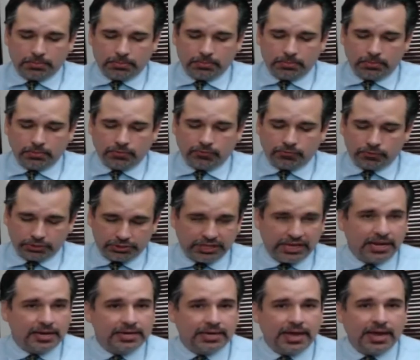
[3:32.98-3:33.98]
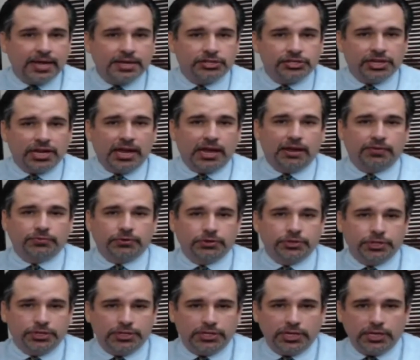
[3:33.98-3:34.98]
for 10 days after
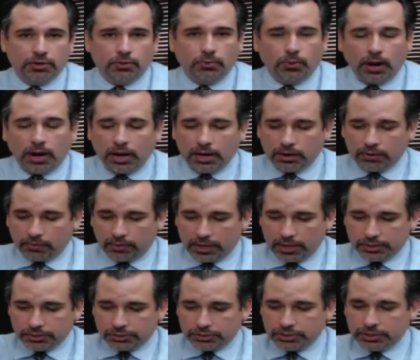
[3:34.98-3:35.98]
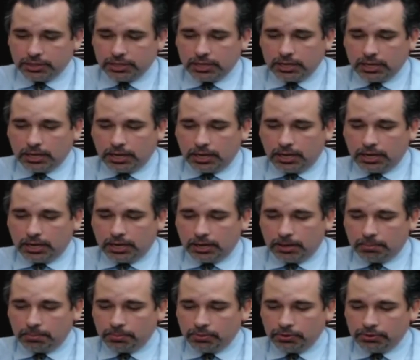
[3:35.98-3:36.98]
the DUI arrest,
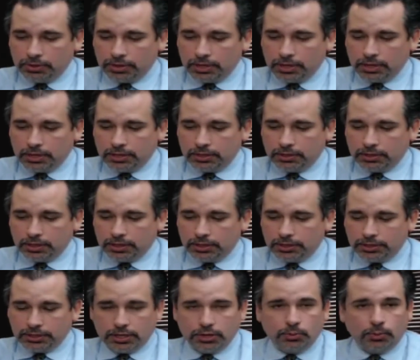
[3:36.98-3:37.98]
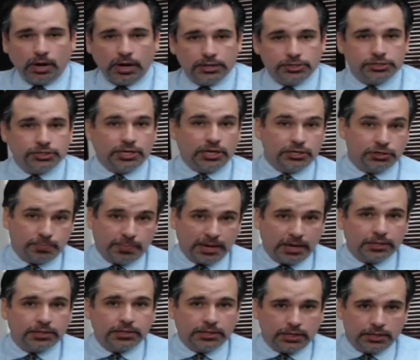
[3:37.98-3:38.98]
the DUI
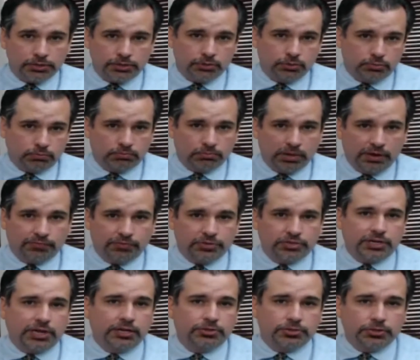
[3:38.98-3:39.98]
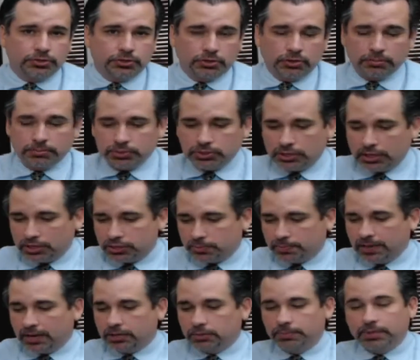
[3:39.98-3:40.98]
suspect, and I do emphasize the term
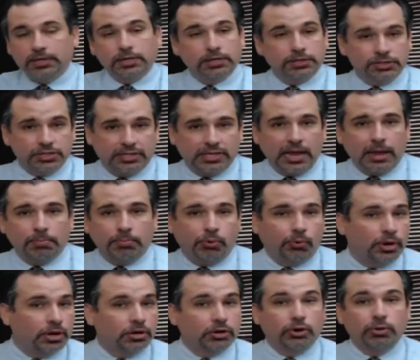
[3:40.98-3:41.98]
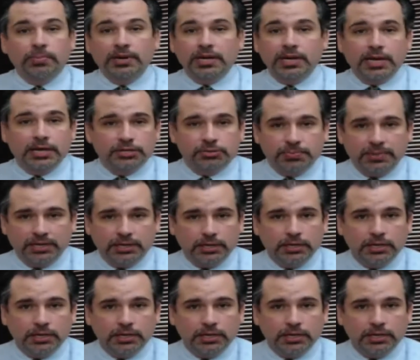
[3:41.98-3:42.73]
suspect because at that point nobody has been